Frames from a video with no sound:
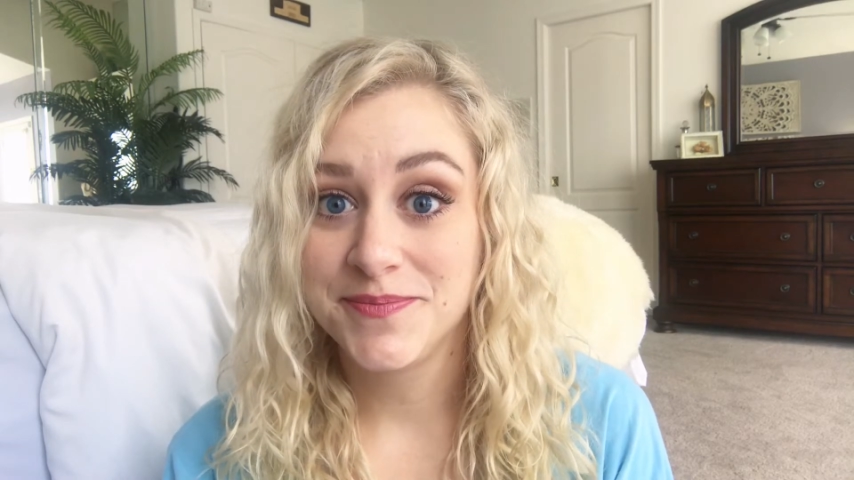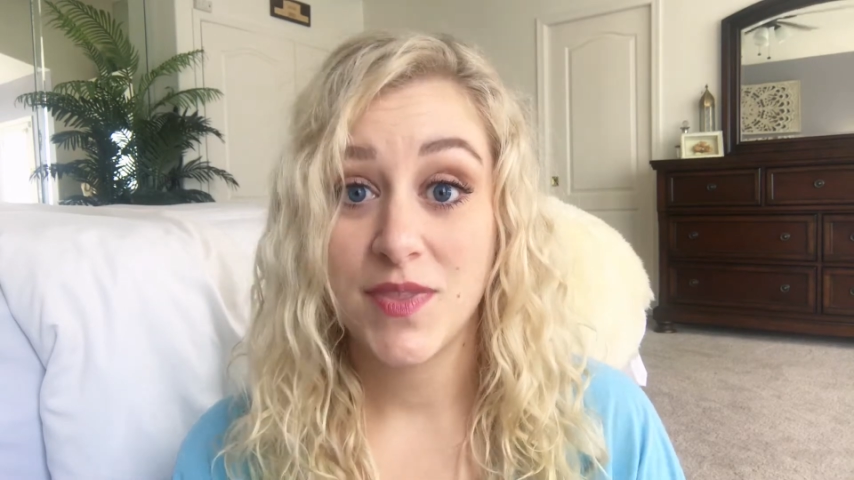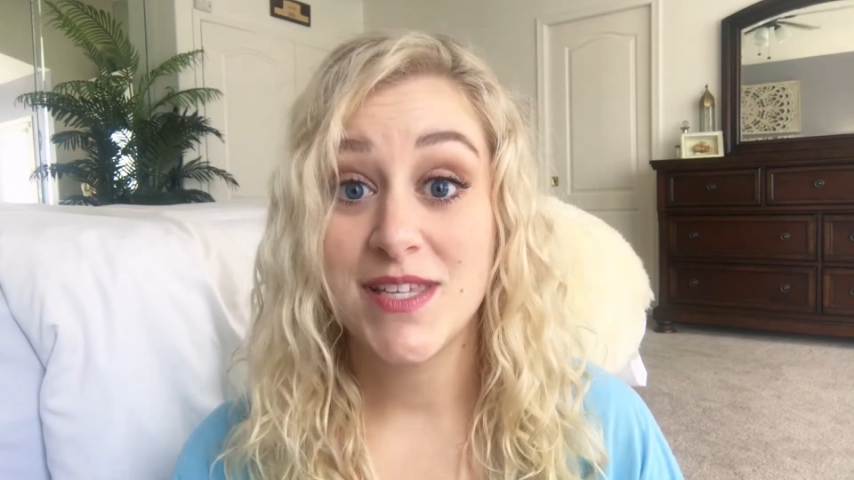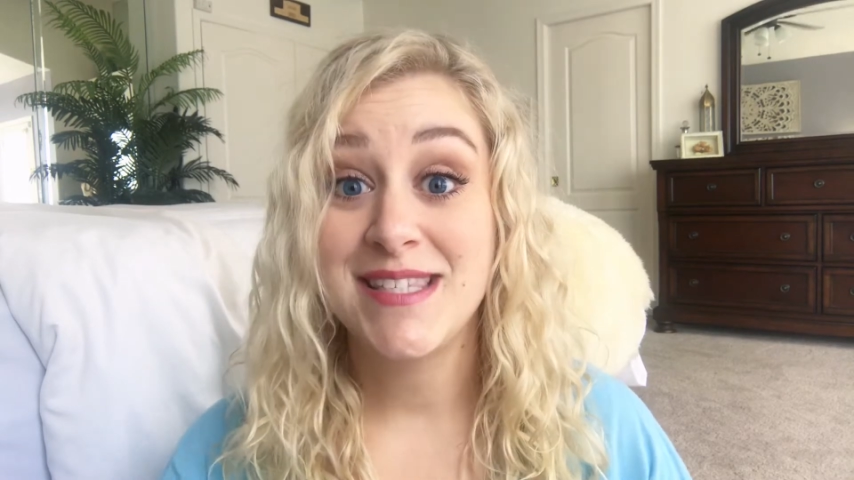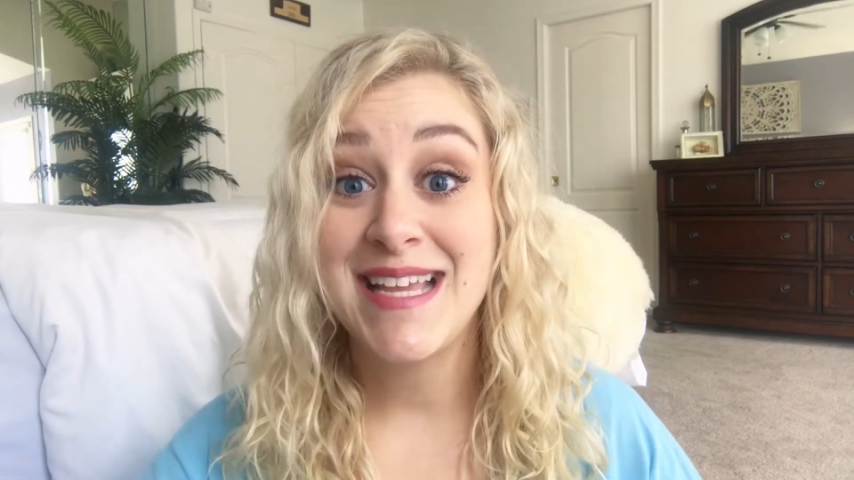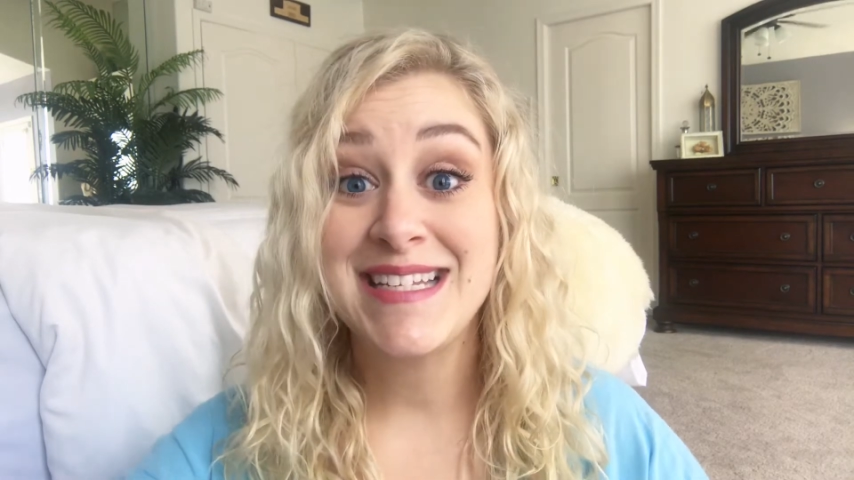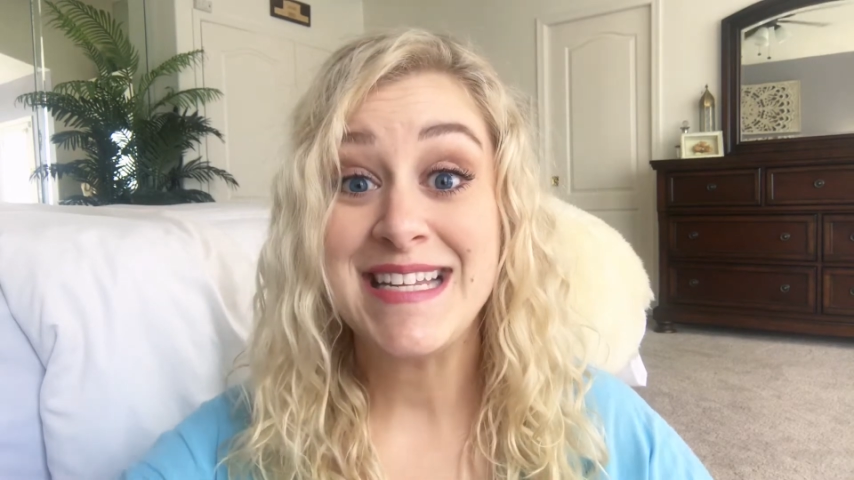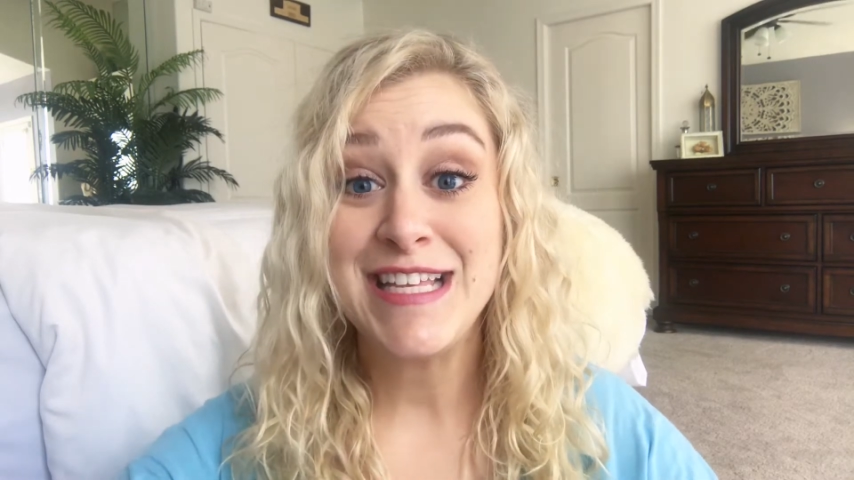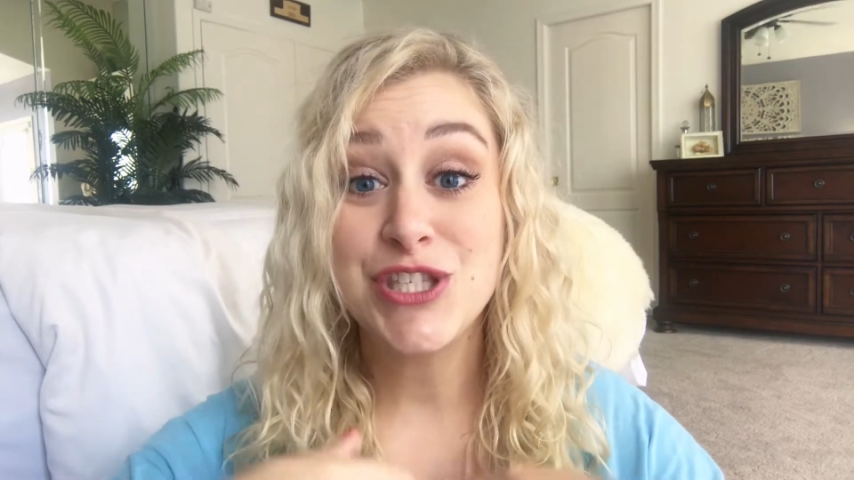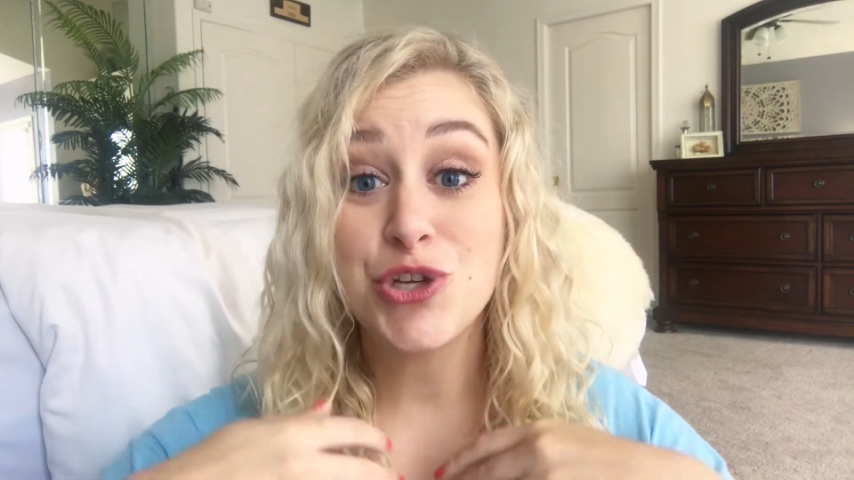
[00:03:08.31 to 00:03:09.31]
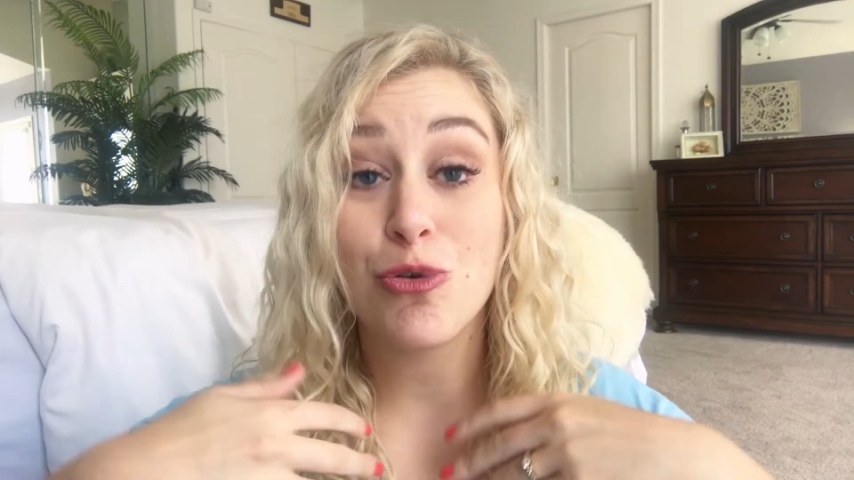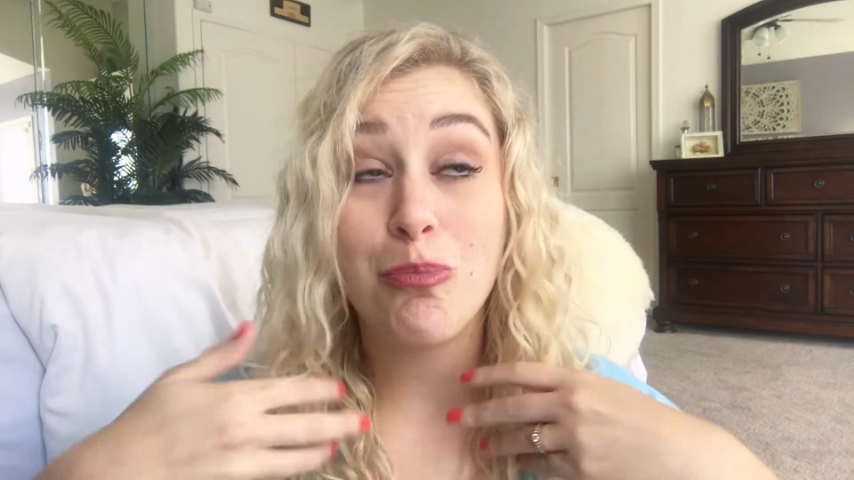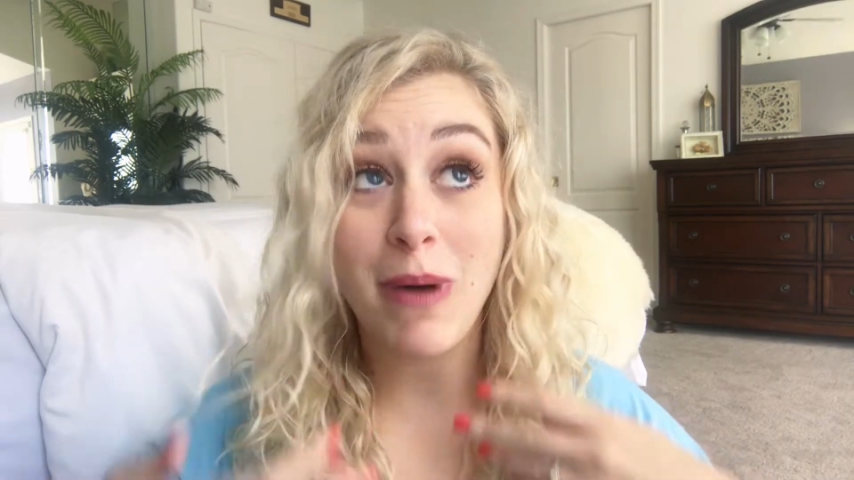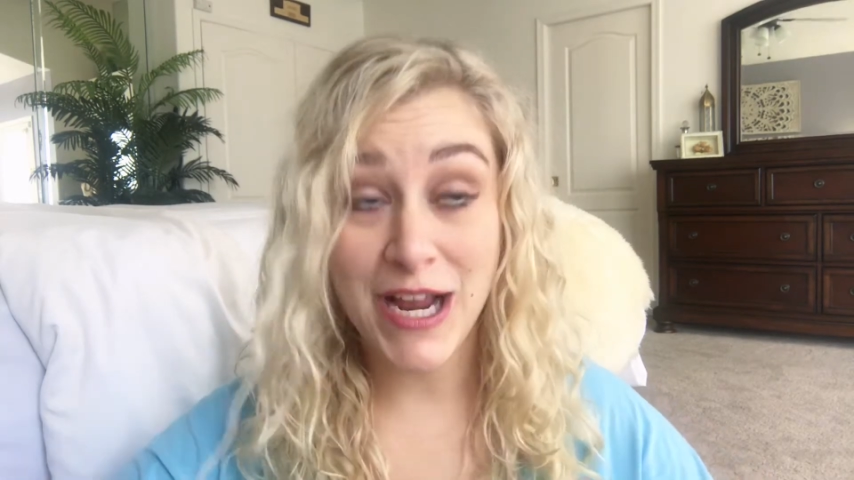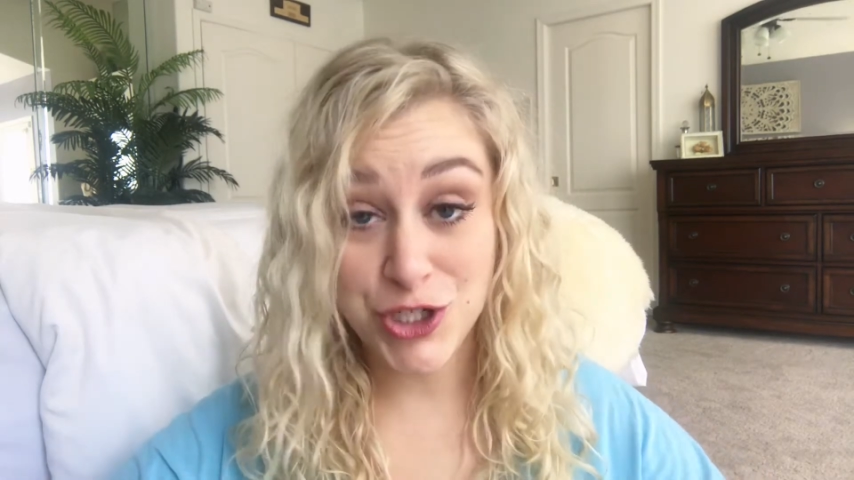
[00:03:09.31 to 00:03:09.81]
The scent needs to
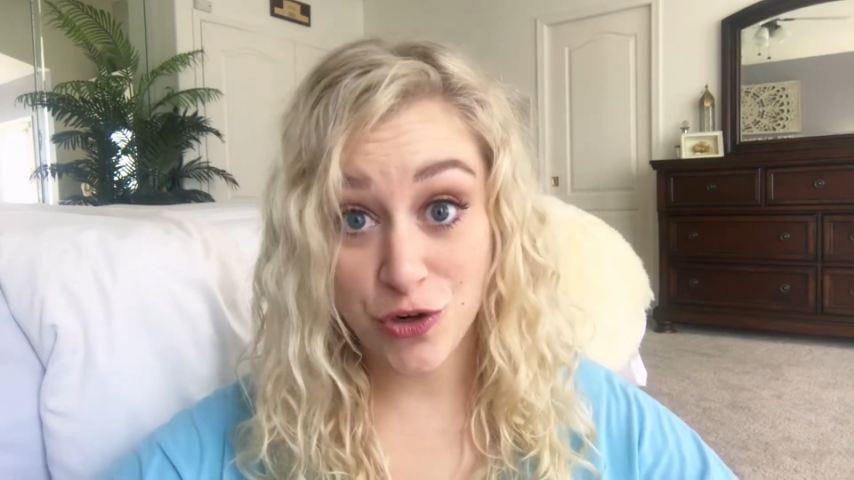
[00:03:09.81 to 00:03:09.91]
remind